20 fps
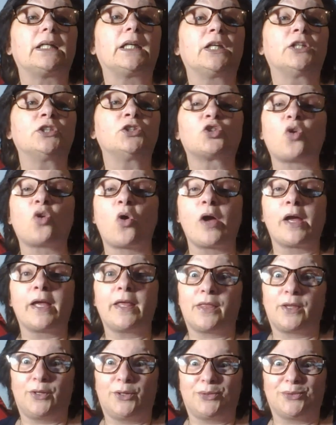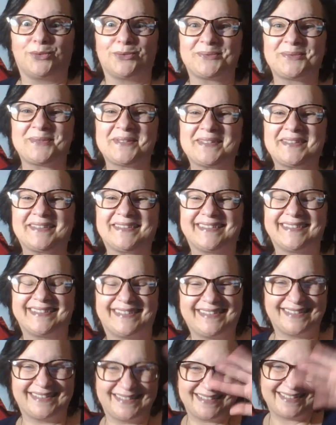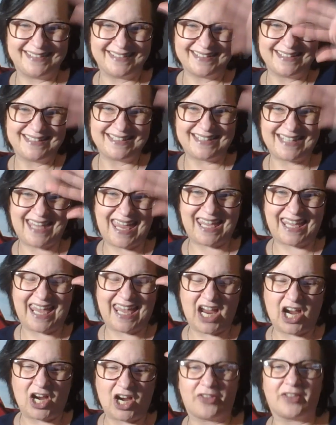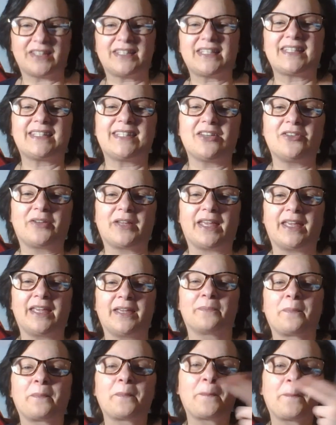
enjoy the news. Take care. This is Silky.